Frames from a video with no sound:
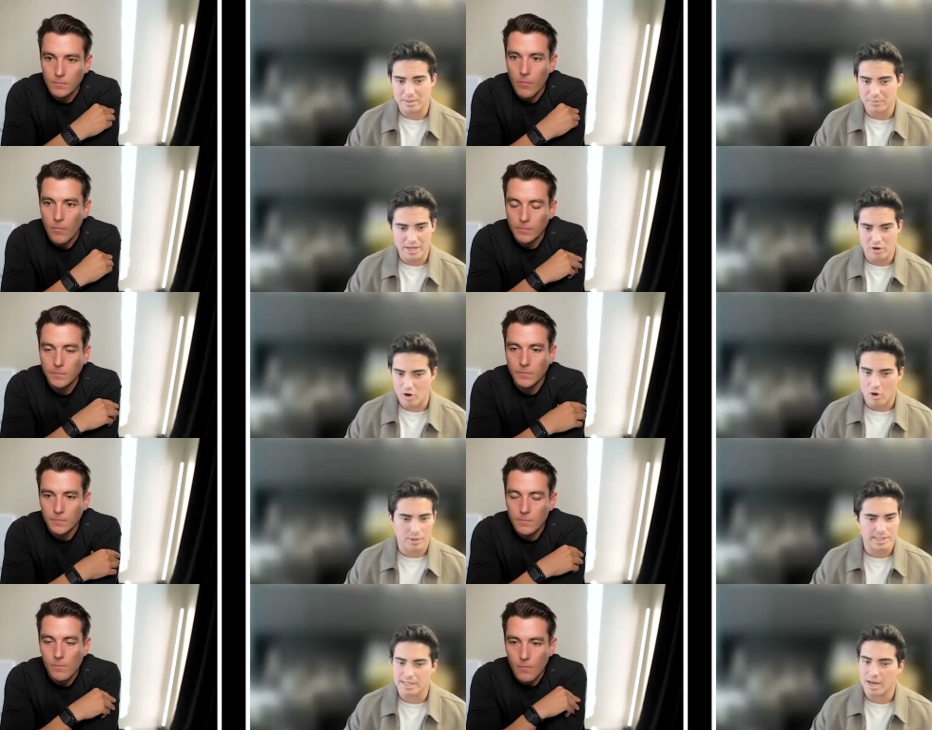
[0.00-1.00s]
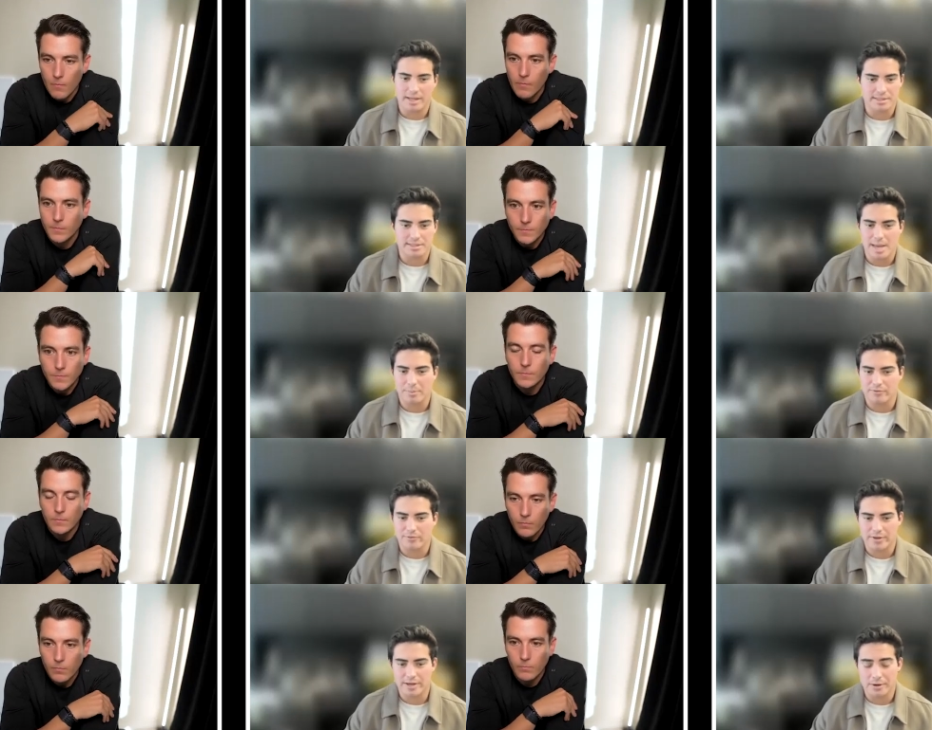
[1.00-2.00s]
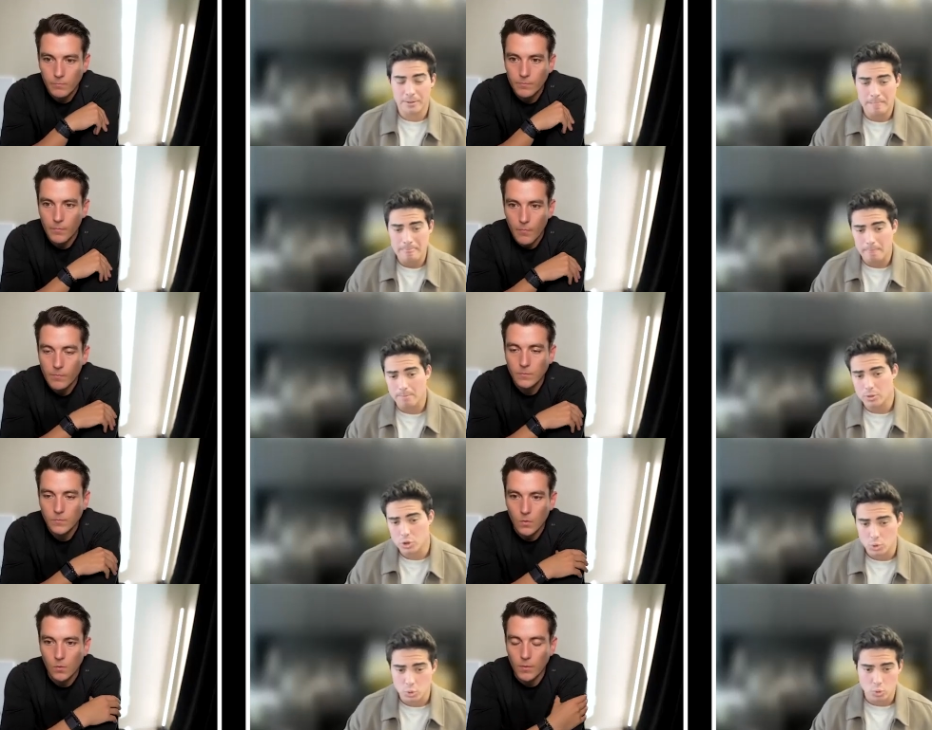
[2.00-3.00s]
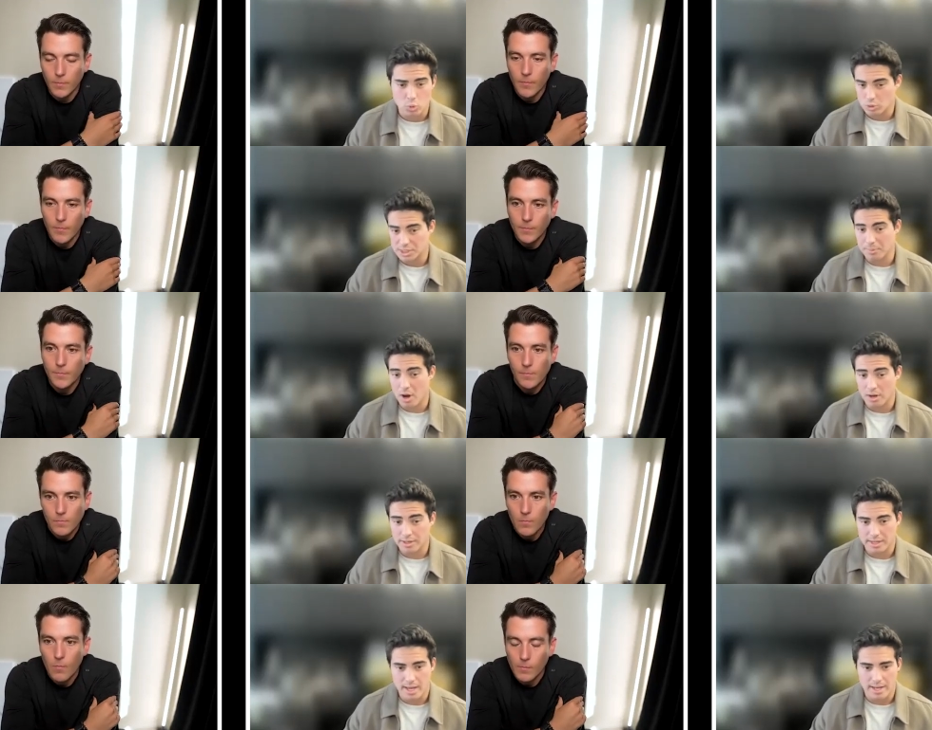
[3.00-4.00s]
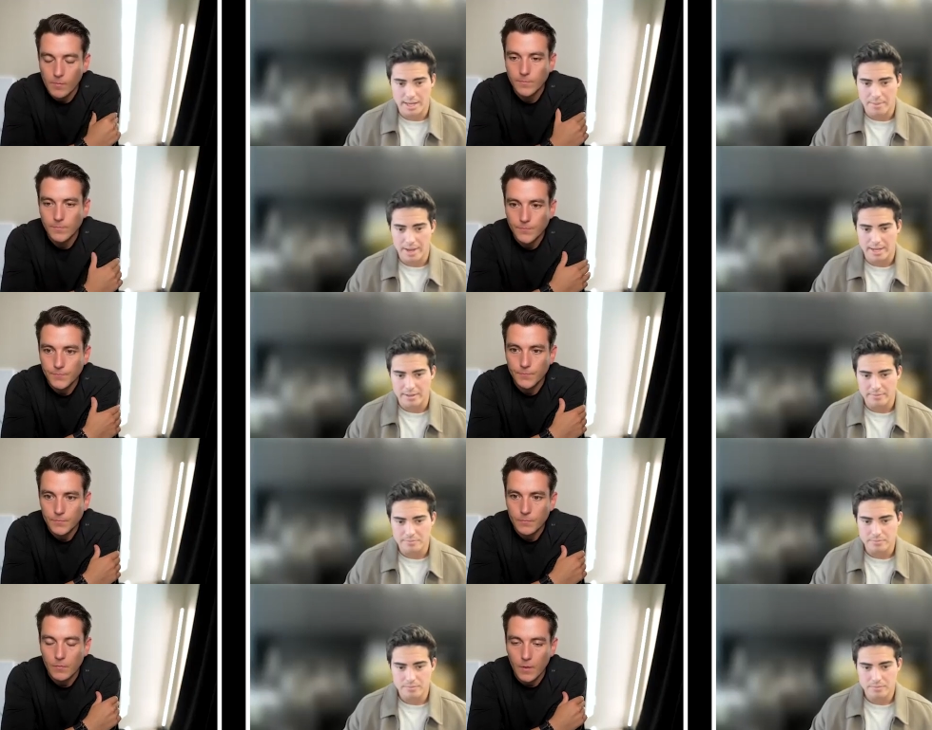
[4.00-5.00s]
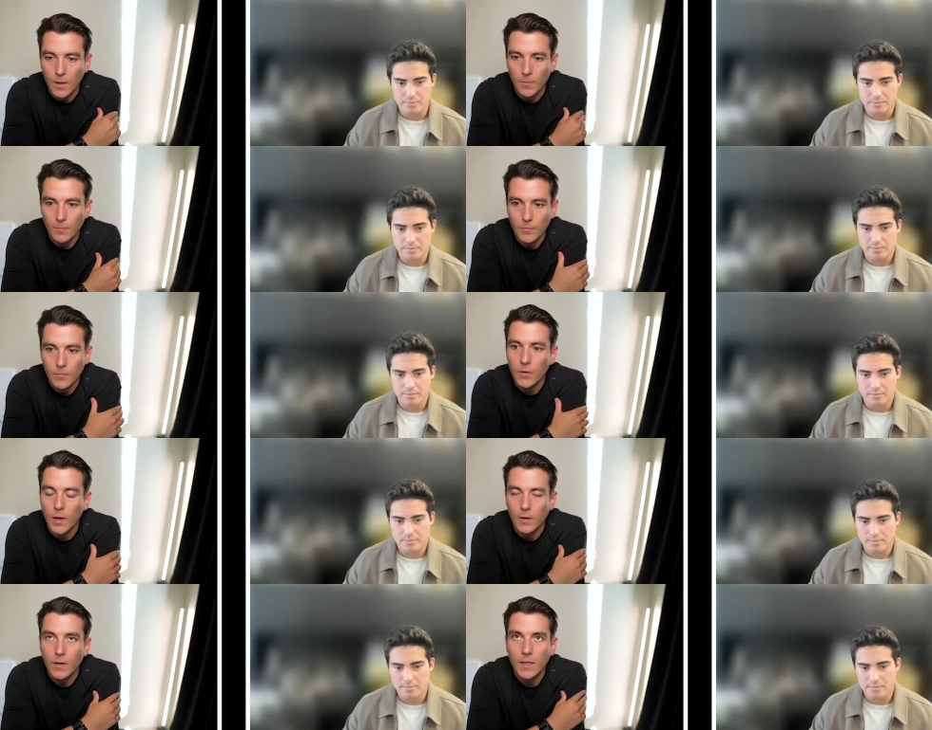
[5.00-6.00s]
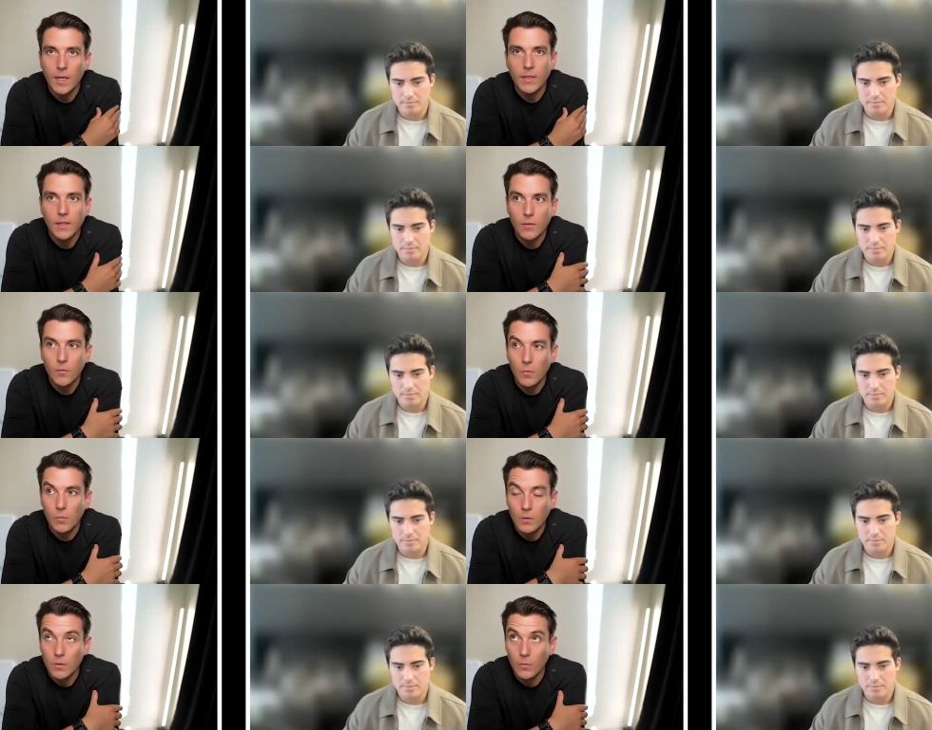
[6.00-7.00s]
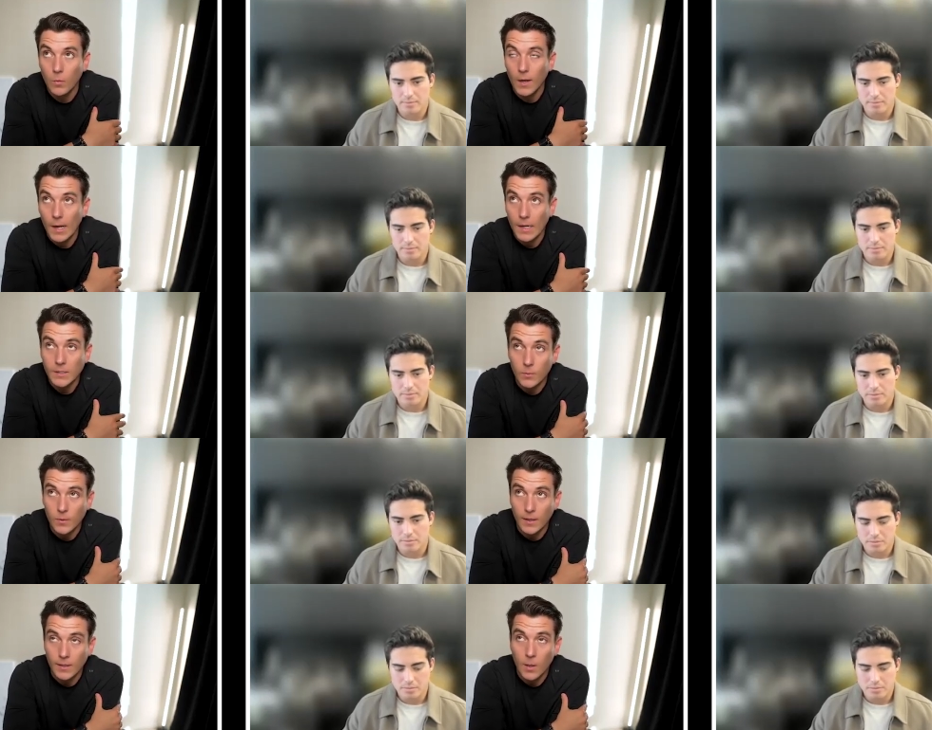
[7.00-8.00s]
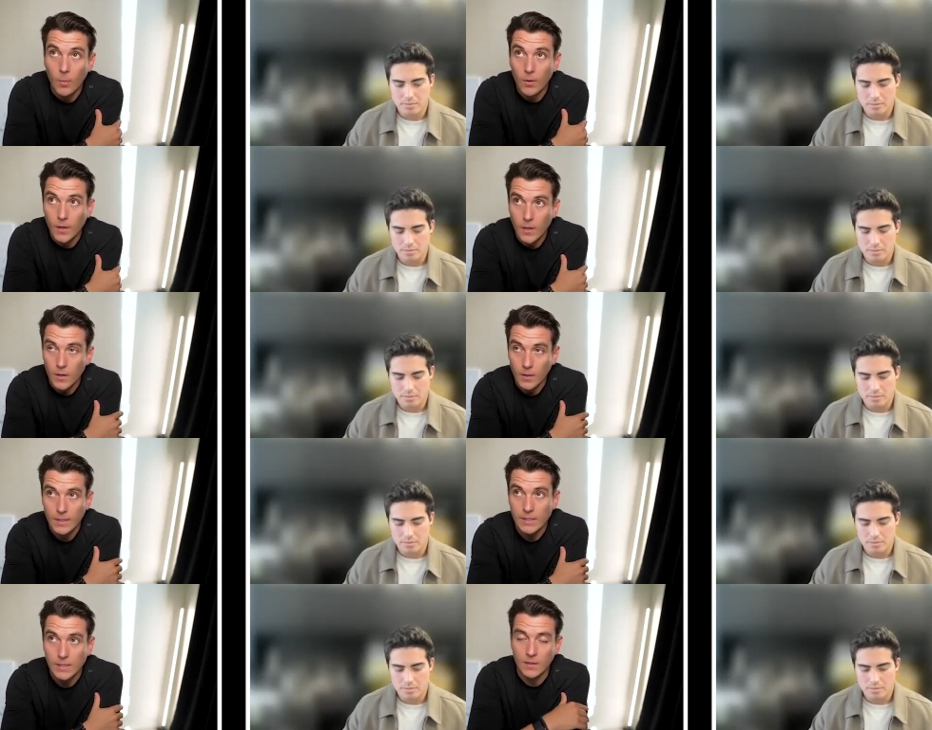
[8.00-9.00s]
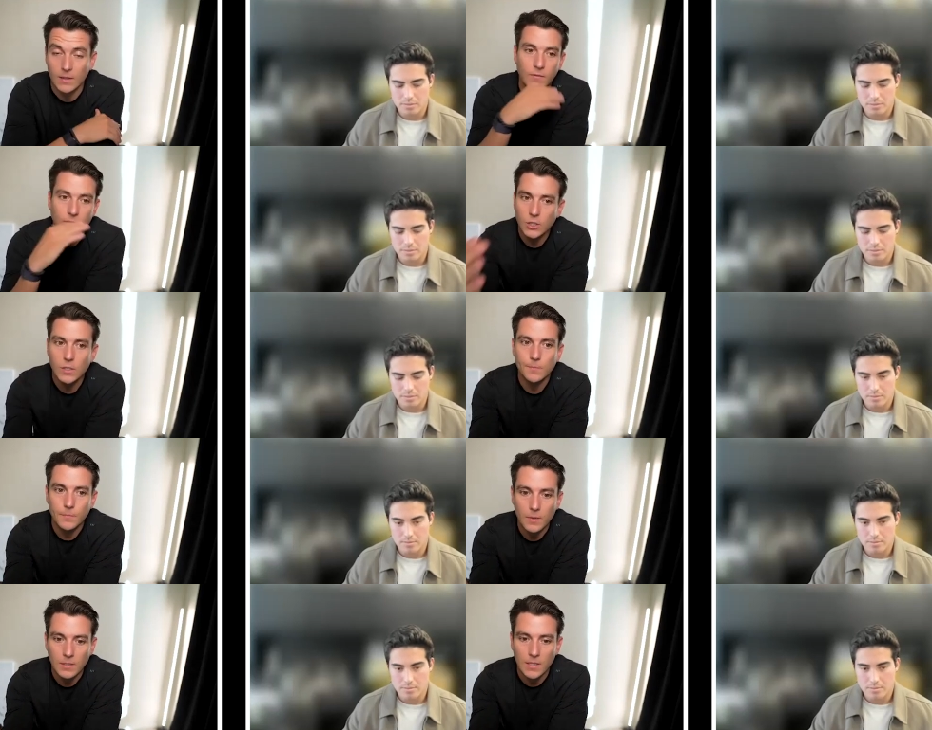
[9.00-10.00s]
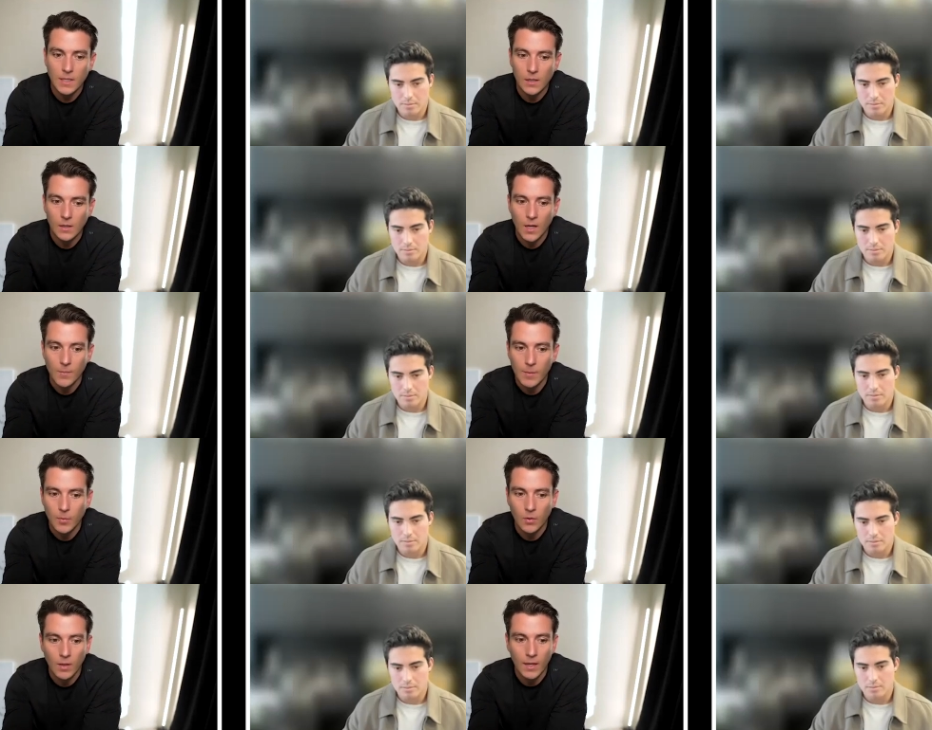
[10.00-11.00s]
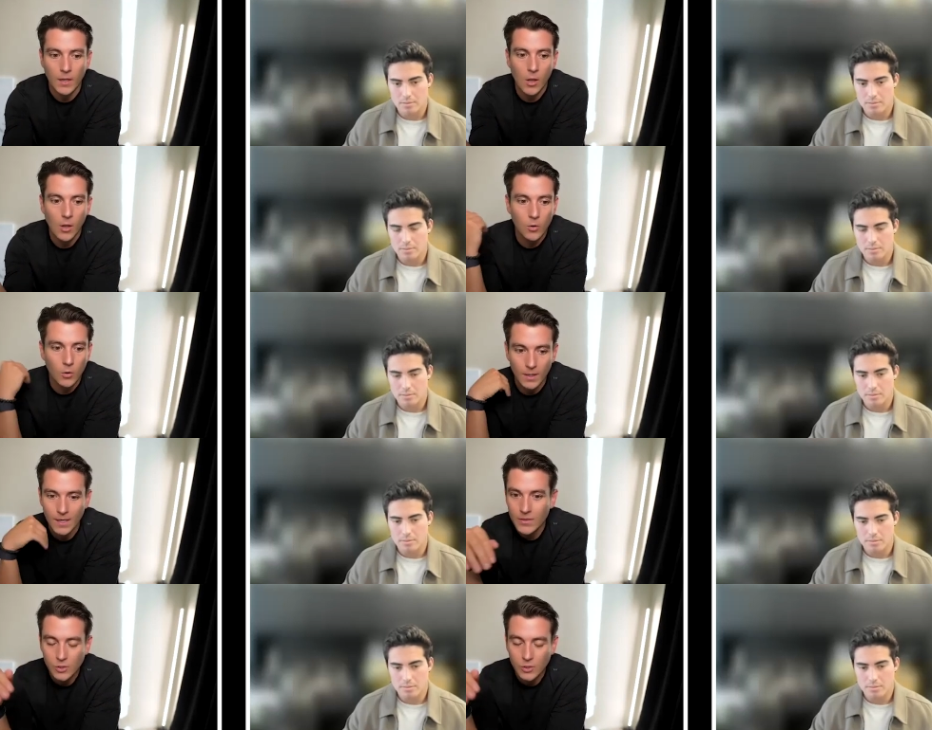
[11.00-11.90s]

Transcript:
Speaker 1: something, you're always there at the snap of a finger to respond and, and get back. Yeah, no doubt.
Speaker 2: Yeah, I think what I just want to like double click on is like the vision, because I think a lot of people like who are in the